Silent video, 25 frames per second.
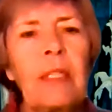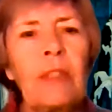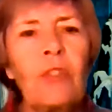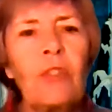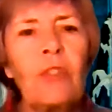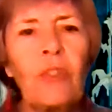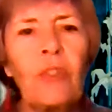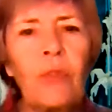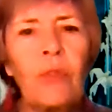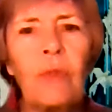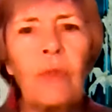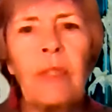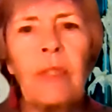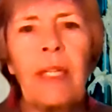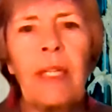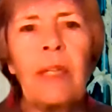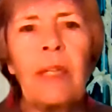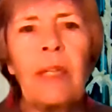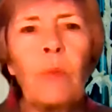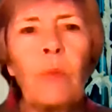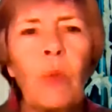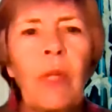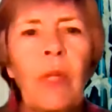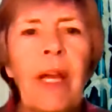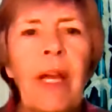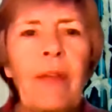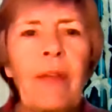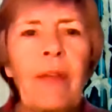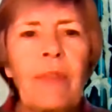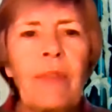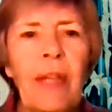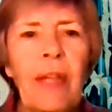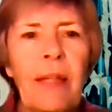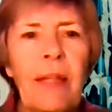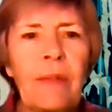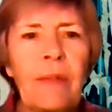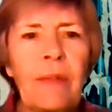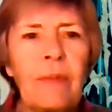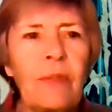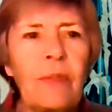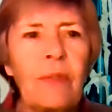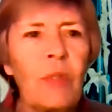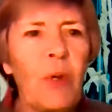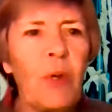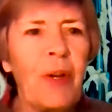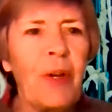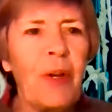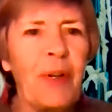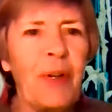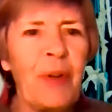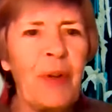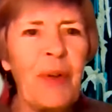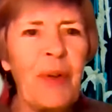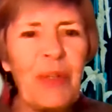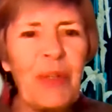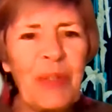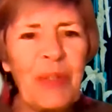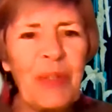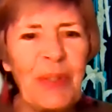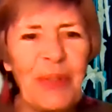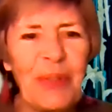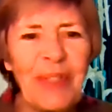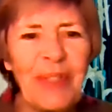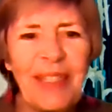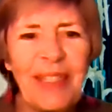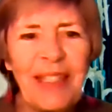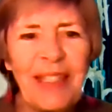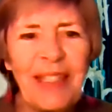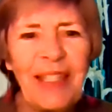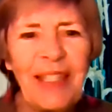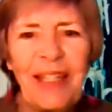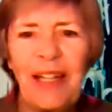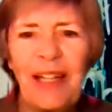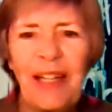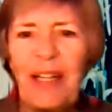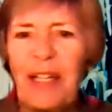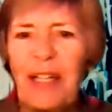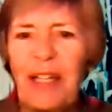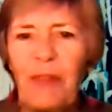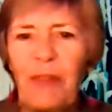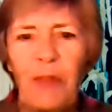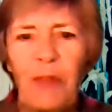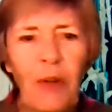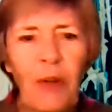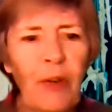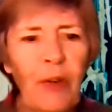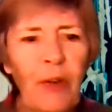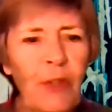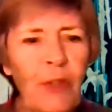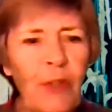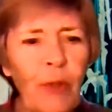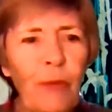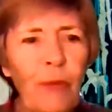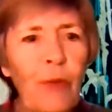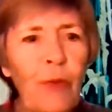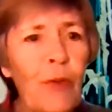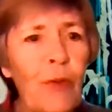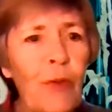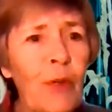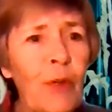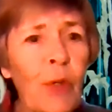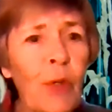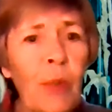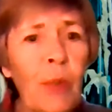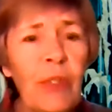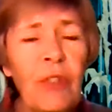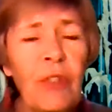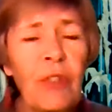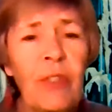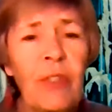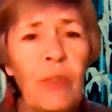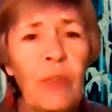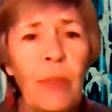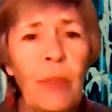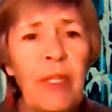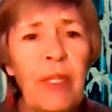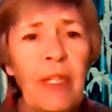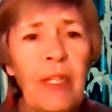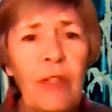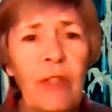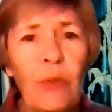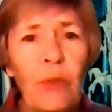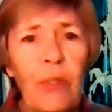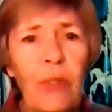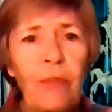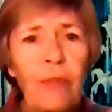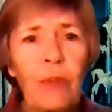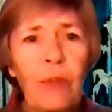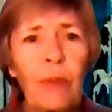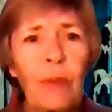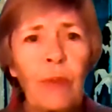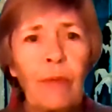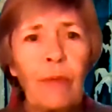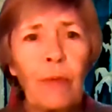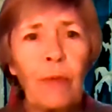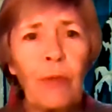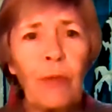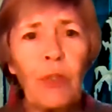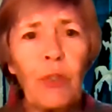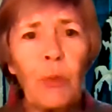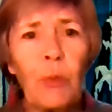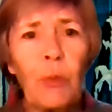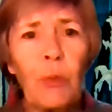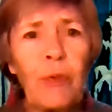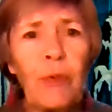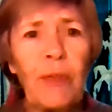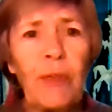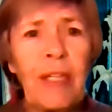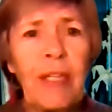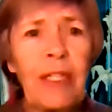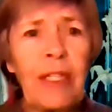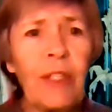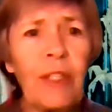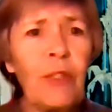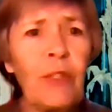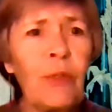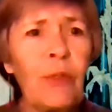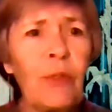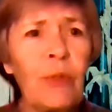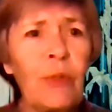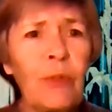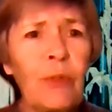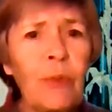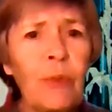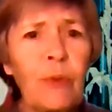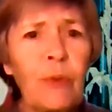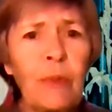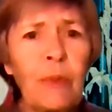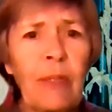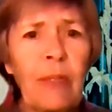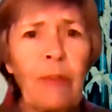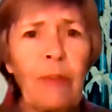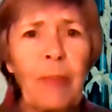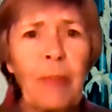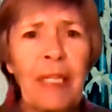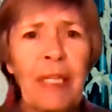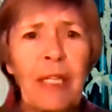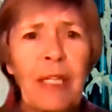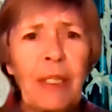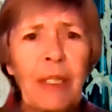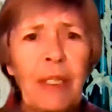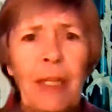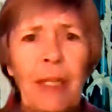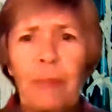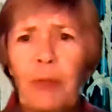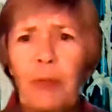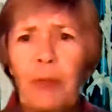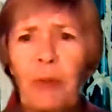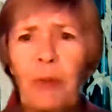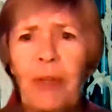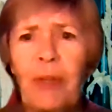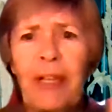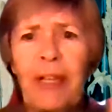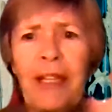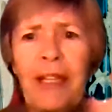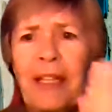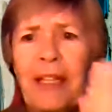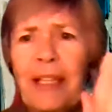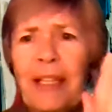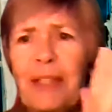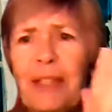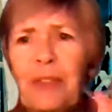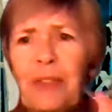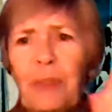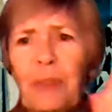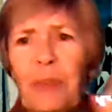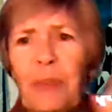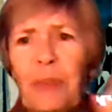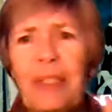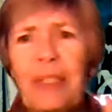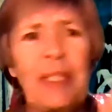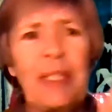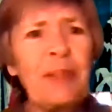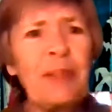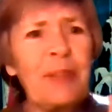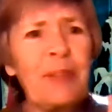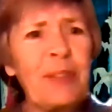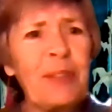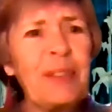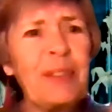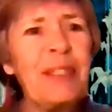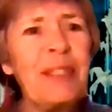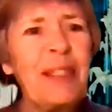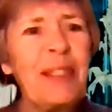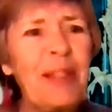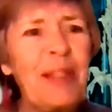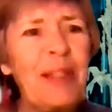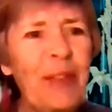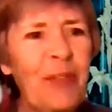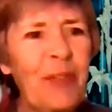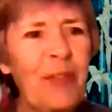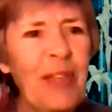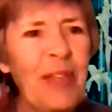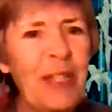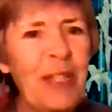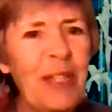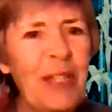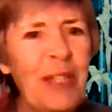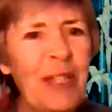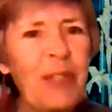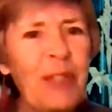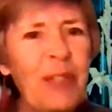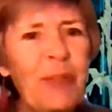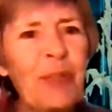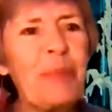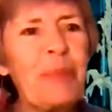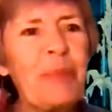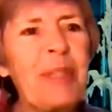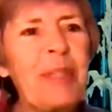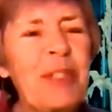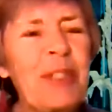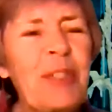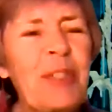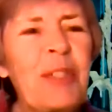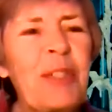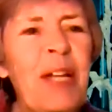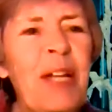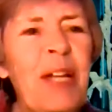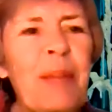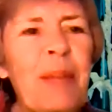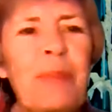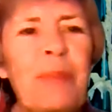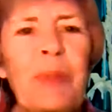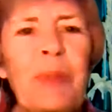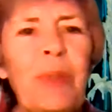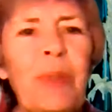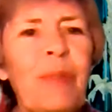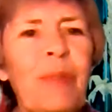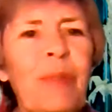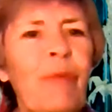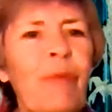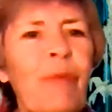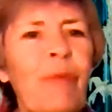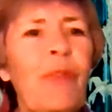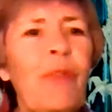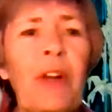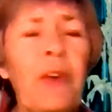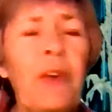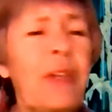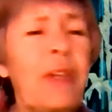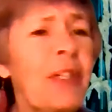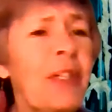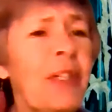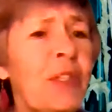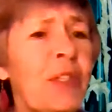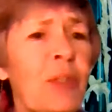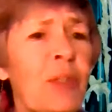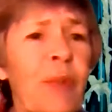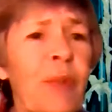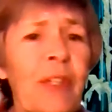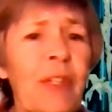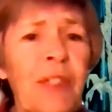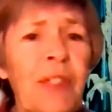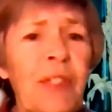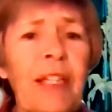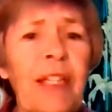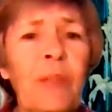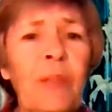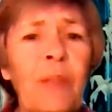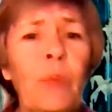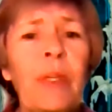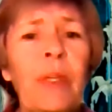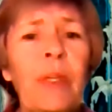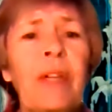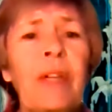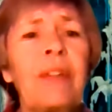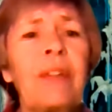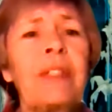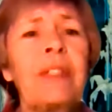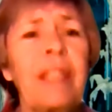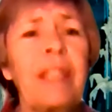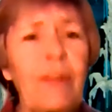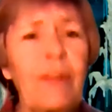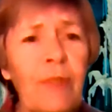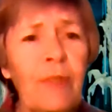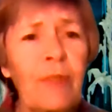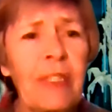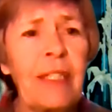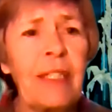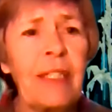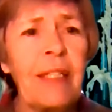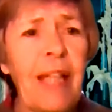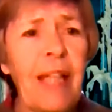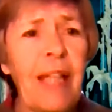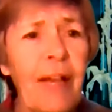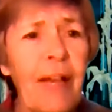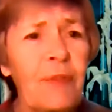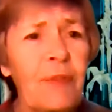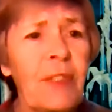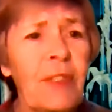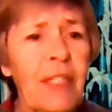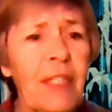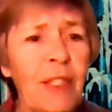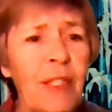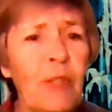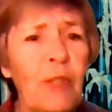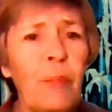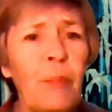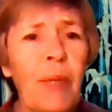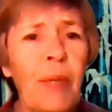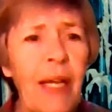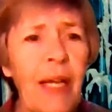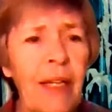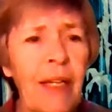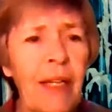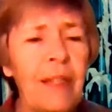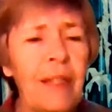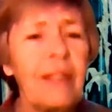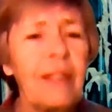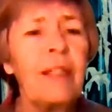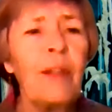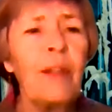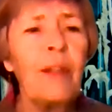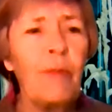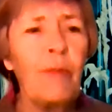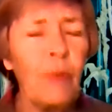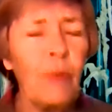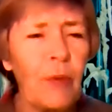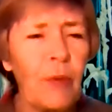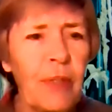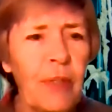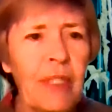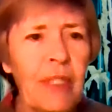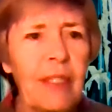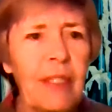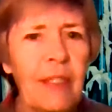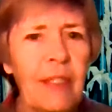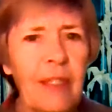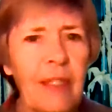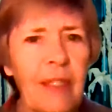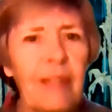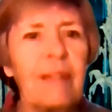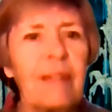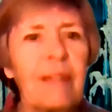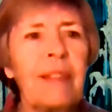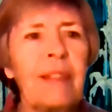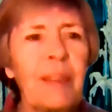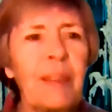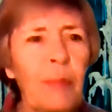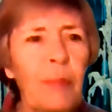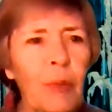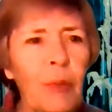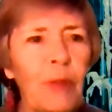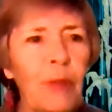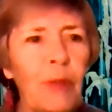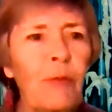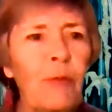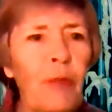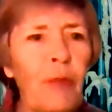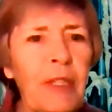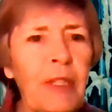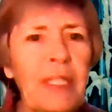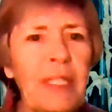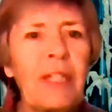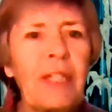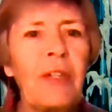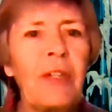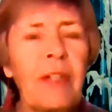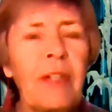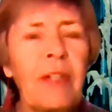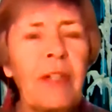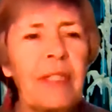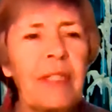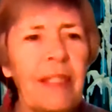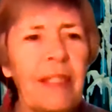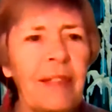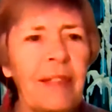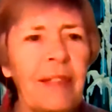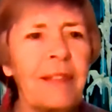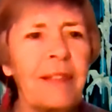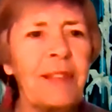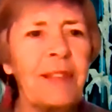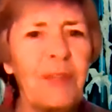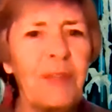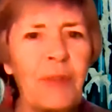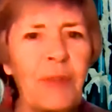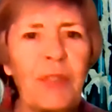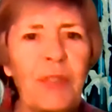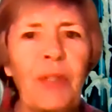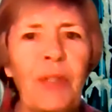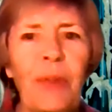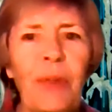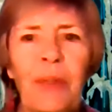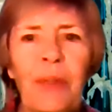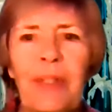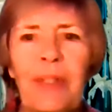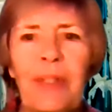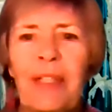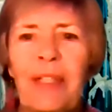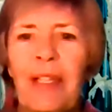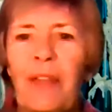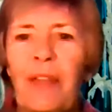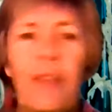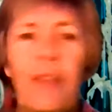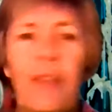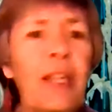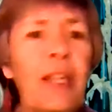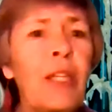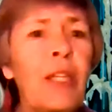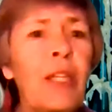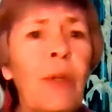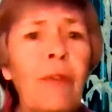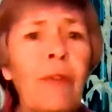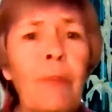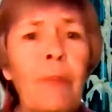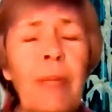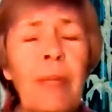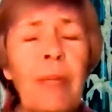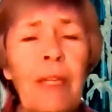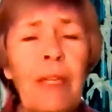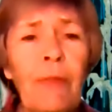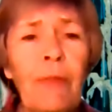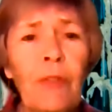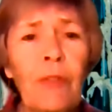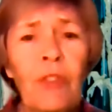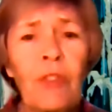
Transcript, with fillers: June, and we'll have that talk also. Uh, if there are no further questions, we can sort of do a virtual thank you. Everybody clap your hands, whatever. Thank you so much, Tom. This is very interesting, and we are definitely going to have to get you back for the uh, bird-friendly gardening. So thank you, everybody, for